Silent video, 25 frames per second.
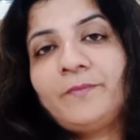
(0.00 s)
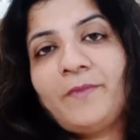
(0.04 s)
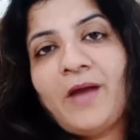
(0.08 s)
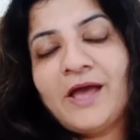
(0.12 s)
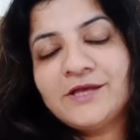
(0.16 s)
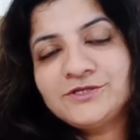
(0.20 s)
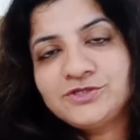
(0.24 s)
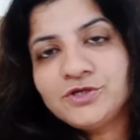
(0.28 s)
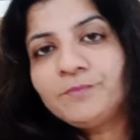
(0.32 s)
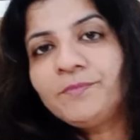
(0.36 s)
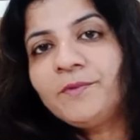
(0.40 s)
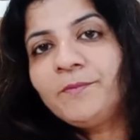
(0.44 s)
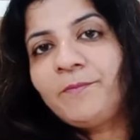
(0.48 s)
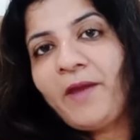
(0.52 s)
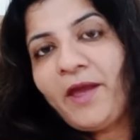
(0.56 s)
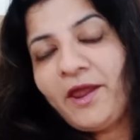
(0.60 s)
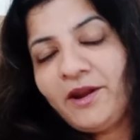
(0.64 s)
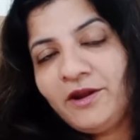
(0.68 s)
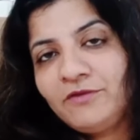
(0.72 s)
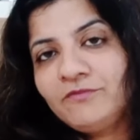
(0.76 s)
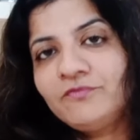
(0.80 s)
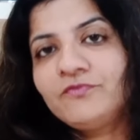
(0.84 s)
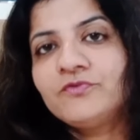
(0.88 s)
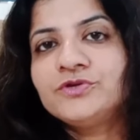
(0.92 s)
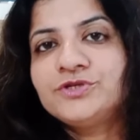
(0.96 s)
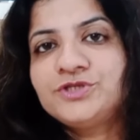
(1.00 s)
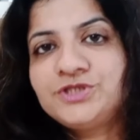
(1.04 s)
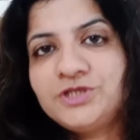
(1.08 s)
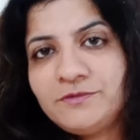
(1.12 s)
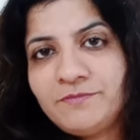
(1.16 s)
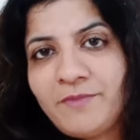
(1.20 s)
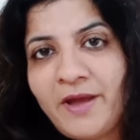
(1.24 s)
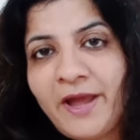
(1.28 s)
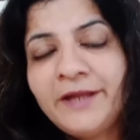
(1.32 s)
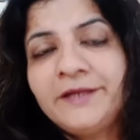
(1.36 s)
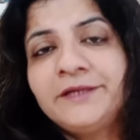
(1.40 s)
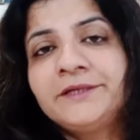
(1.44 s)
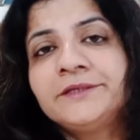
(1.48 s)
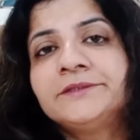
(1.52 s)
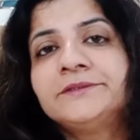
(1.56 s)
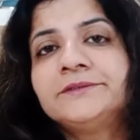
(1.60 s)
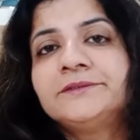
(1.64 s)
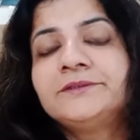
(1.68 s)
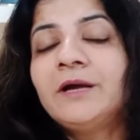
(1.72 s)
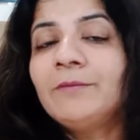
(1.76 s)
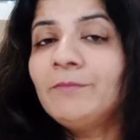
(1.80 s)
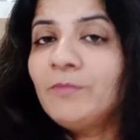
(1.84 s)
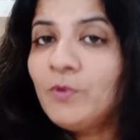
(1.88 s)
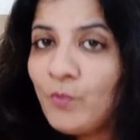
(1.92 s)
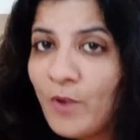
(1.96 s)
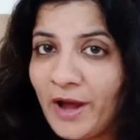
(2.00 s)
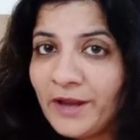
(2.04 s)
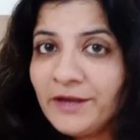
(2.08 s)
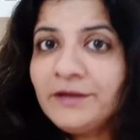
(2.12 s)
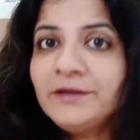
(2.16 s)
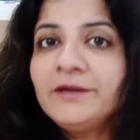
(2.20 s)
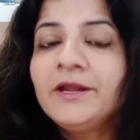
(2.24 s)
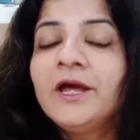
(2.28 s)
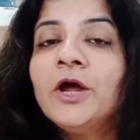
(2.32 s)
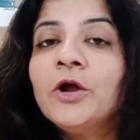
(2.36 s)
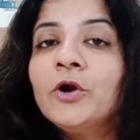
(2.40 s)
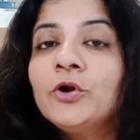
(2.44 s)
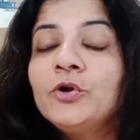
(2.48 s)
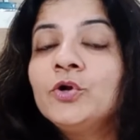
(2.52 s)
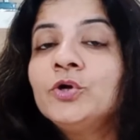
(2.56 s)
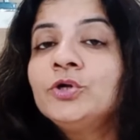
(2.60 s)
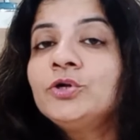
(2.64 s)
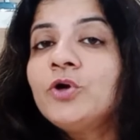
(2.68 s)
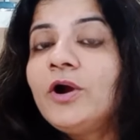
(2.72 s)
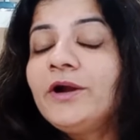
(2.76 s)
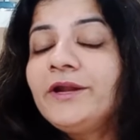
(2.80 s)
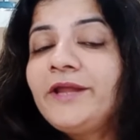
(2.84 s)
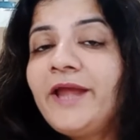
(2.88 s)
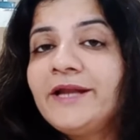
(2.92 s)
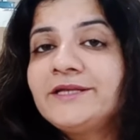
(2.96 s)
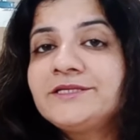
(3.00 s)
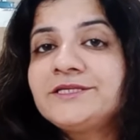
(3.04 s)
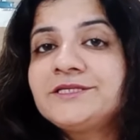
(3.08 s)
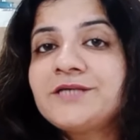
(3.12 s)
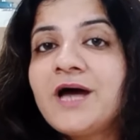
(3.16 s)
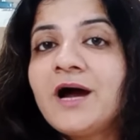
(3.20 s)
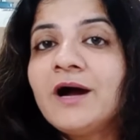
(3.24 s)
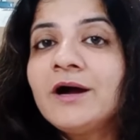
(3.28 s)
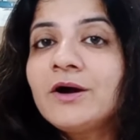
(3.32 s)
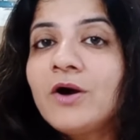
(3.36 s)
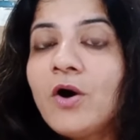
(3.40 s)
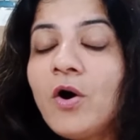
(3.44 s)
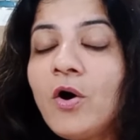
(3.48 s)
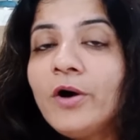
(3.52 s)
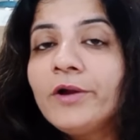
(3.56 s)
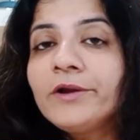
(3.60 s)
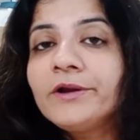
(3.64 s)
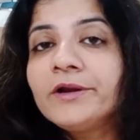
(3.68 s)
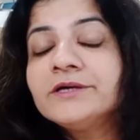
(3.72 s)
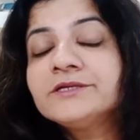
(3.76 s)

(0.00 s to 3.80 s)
as you're preparing for GMAT. Number one, do not get stuck on